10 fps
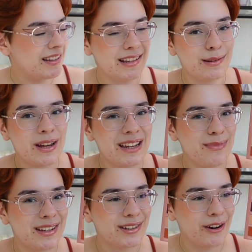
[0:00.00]
This is
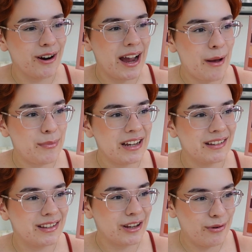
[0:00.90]
making me so happy
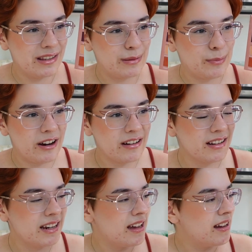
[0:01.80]
and so inspired.